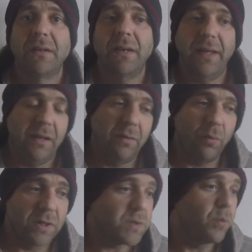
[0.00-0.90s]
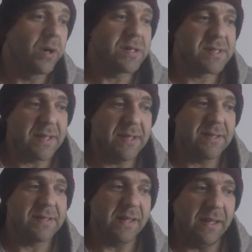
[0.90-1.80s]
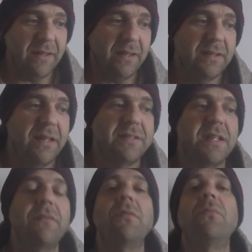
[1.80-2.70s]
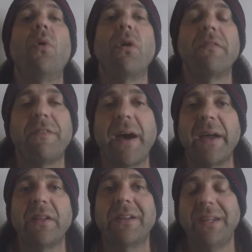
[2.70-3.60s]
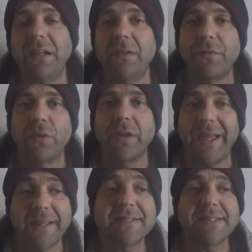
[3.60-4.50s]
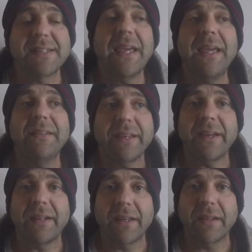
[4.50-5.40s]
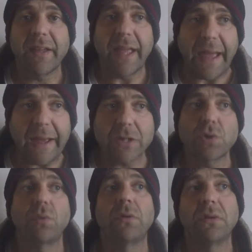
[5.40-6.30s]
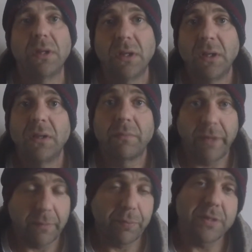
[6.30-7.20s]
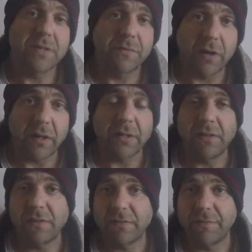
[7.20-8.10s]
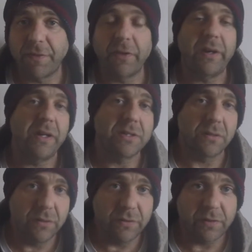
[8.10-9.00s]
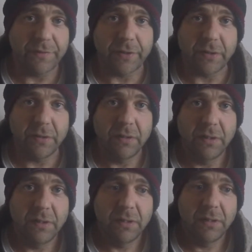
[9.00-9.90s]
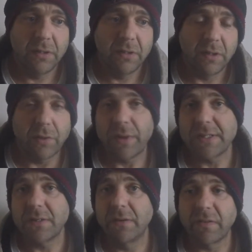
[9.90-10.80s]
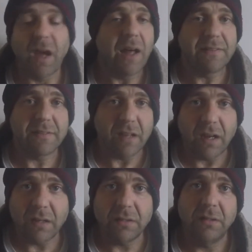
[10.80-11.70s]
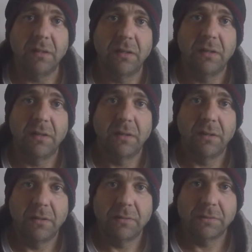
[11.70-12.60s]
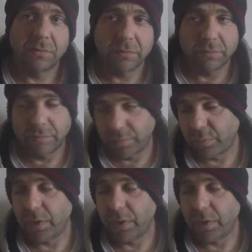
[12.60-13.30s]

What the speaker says: and what's worse is it's even more vile and evil and satanic, like actual, like Prince of Darkness, fallen angel Lucifer, otherwise known as Hazatan, which is